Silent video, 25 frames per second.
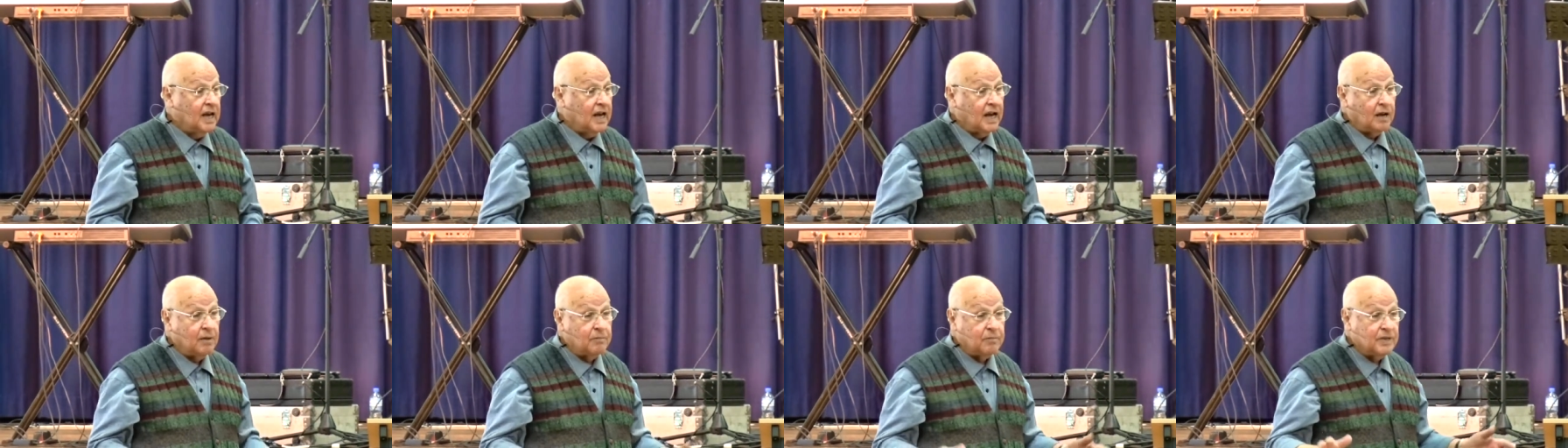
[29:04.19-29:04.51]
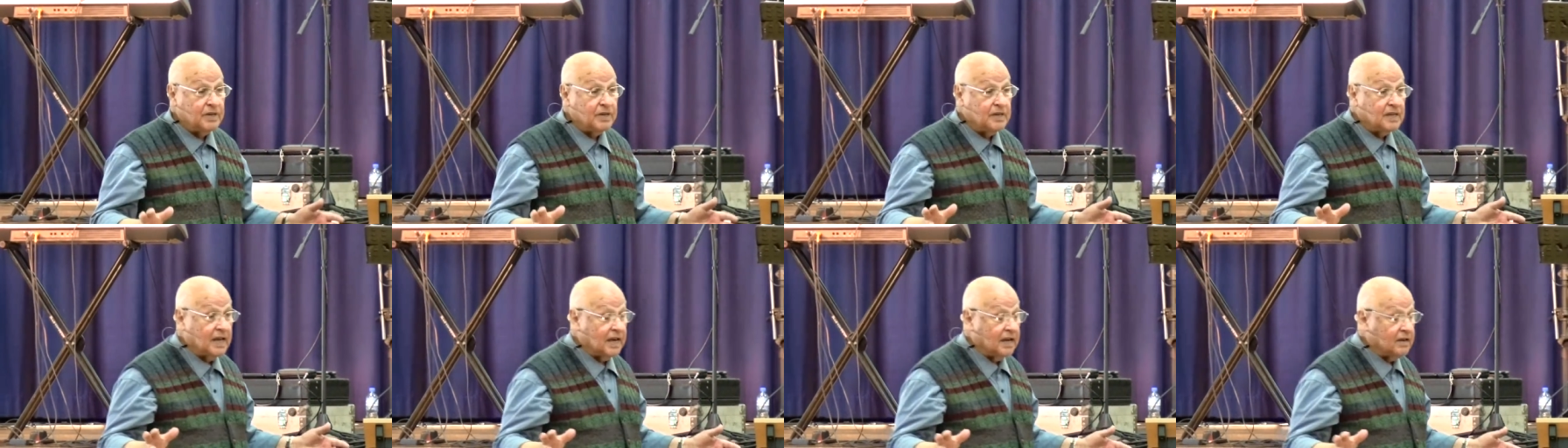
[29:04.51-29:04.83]
I've
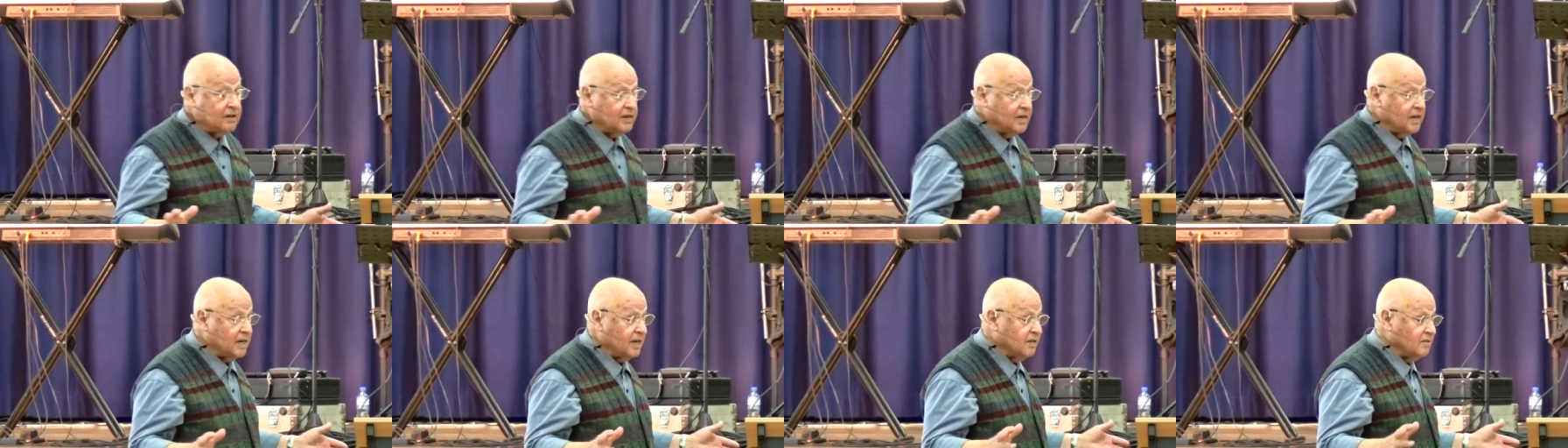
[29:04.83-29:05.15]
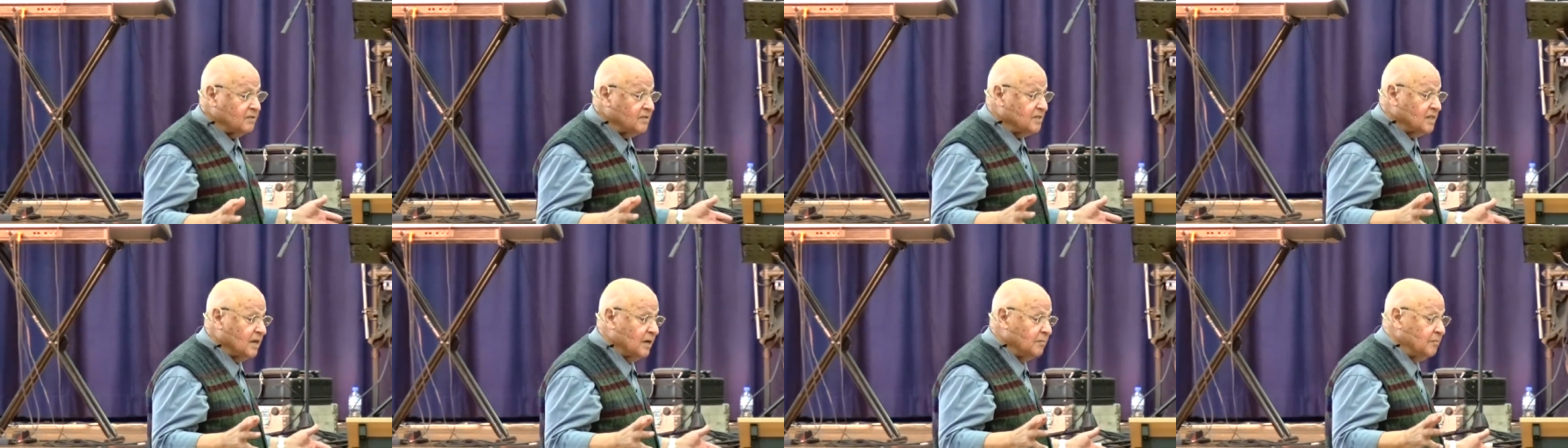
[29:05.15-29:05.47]
been down there
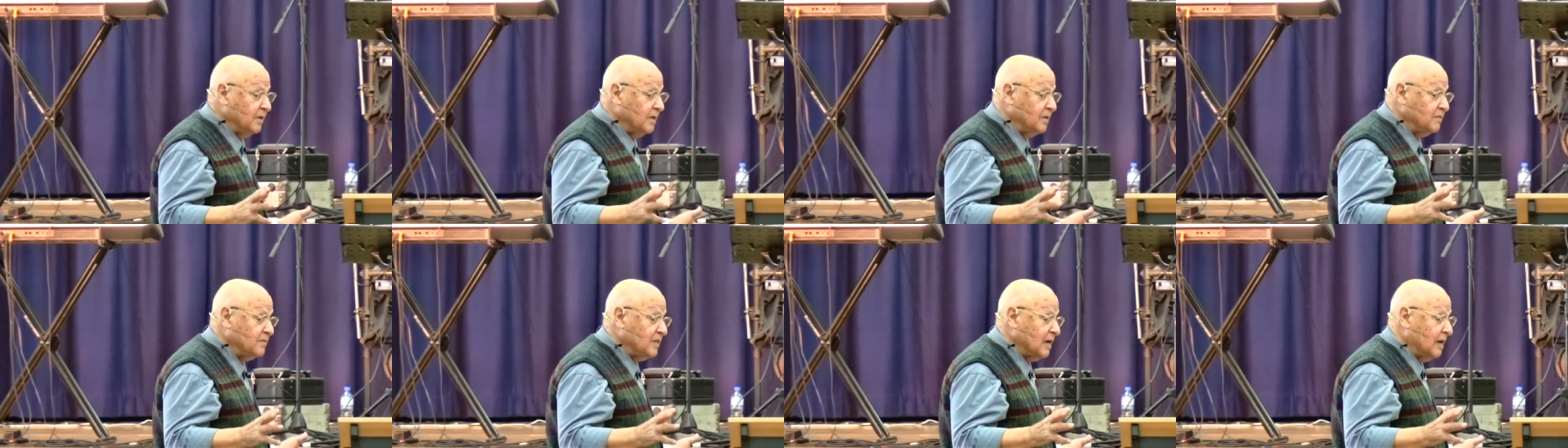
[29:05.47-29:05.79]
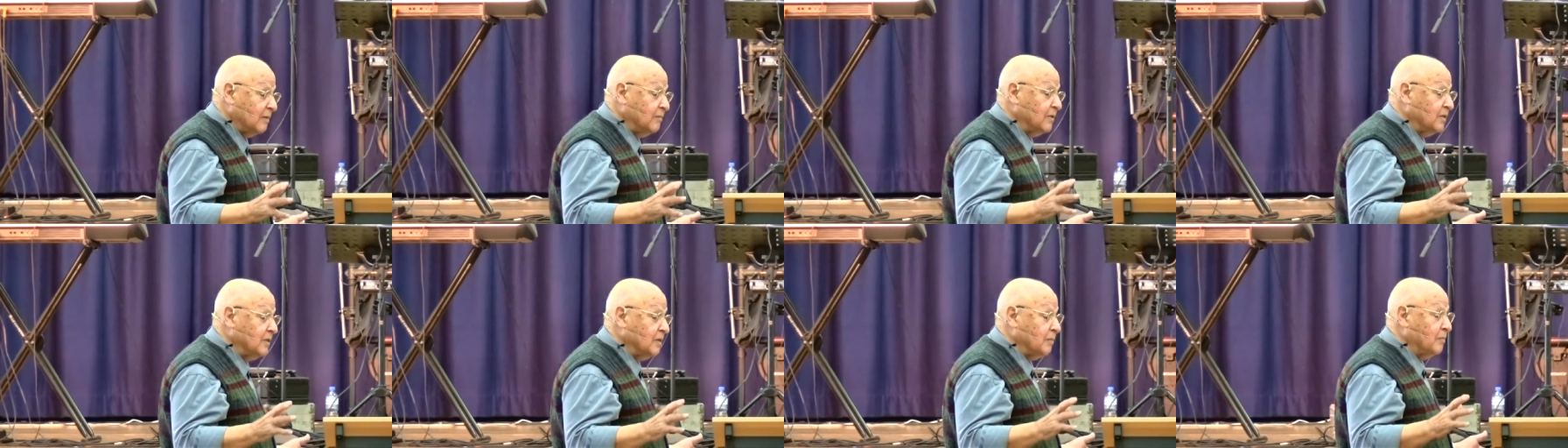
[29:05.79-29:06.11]
in some,
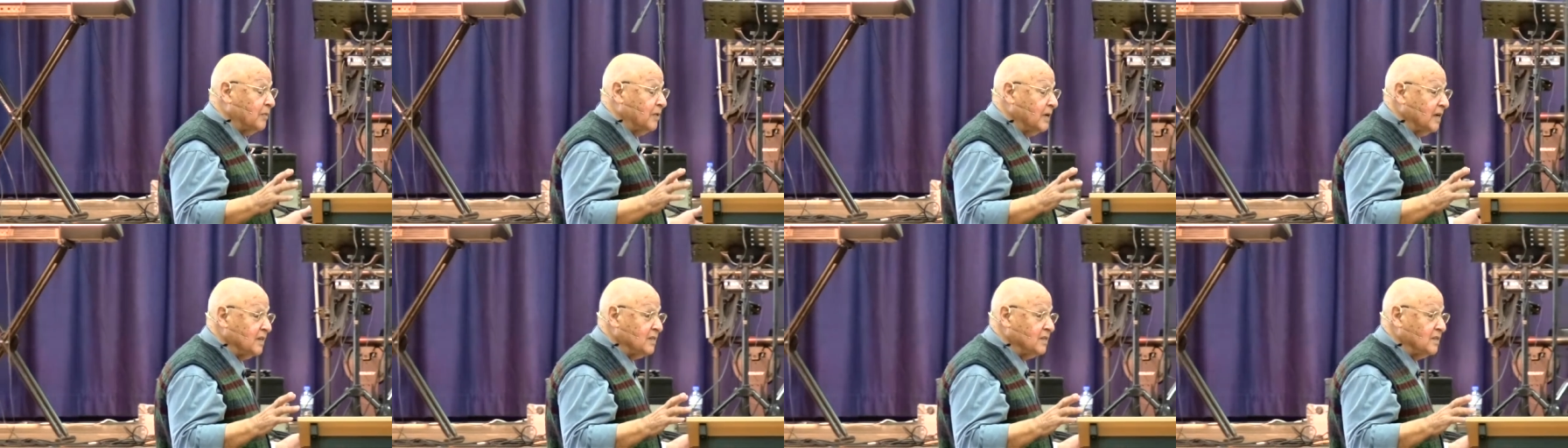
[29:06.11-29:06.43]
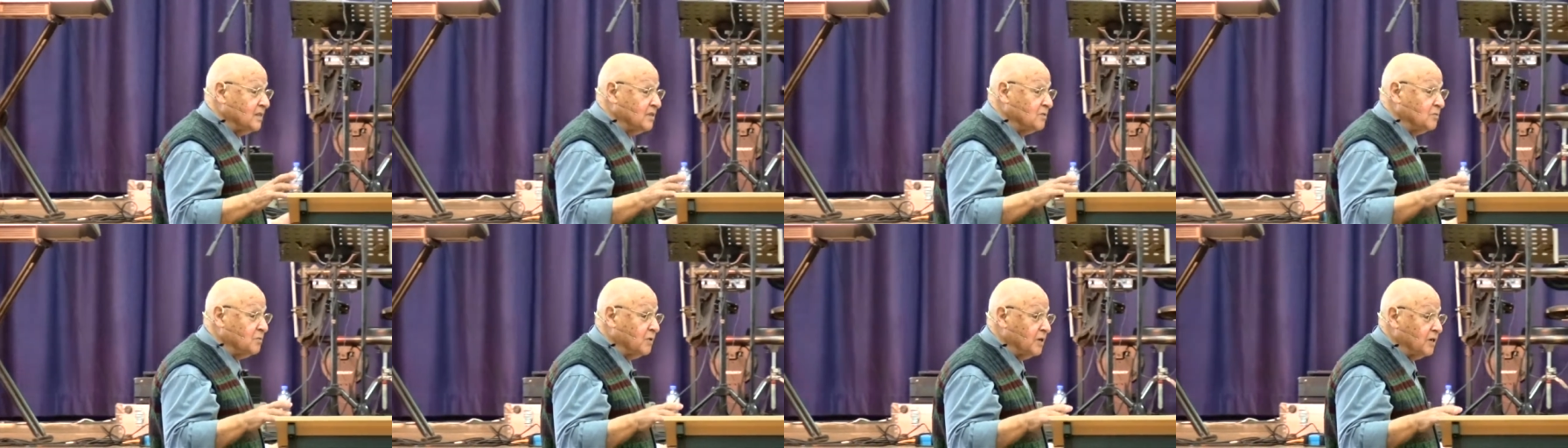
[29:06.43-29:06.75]
some of the
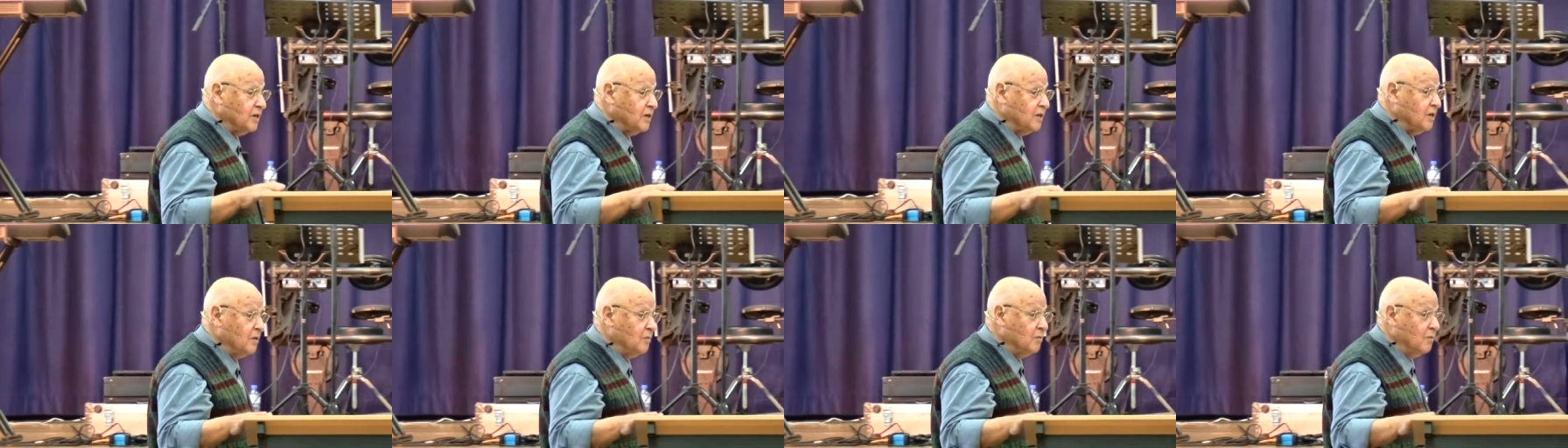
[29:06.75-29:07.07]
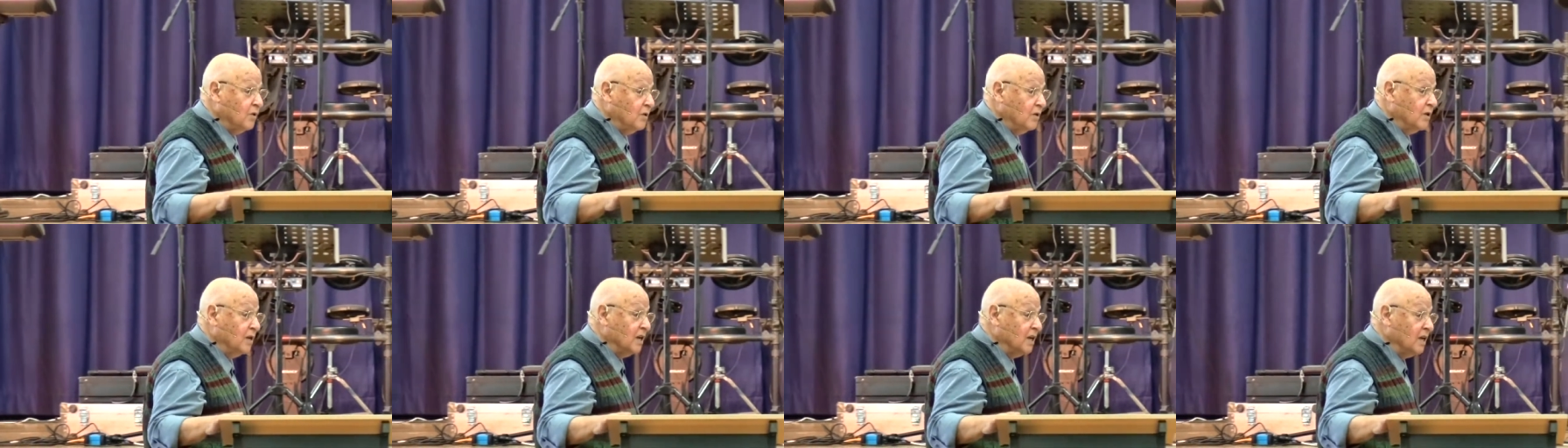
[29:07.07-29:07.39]
places where in the
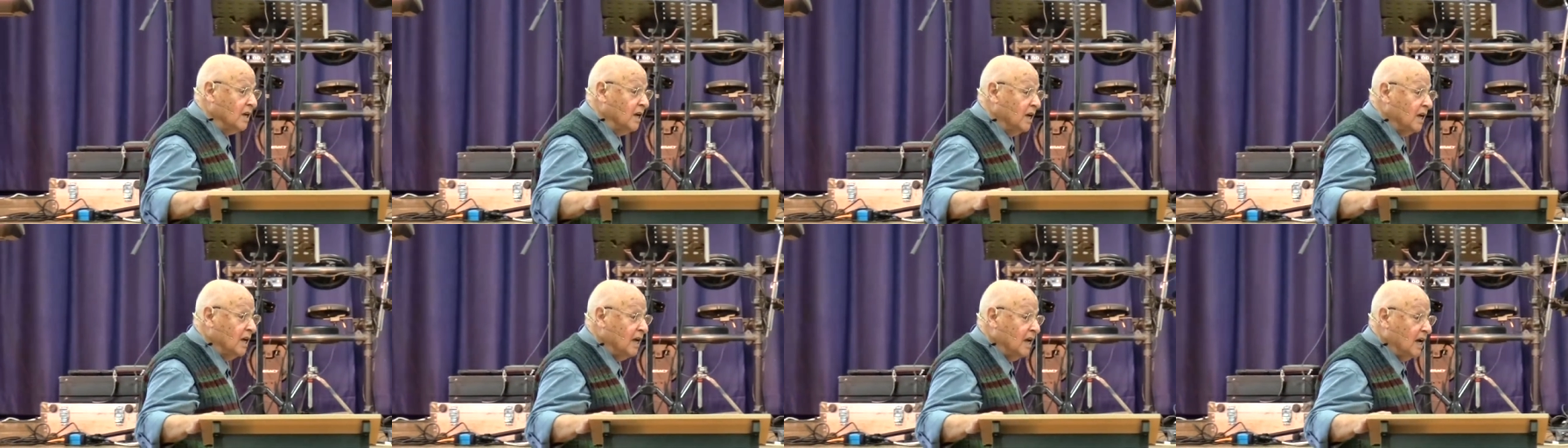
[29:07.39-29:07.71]
morning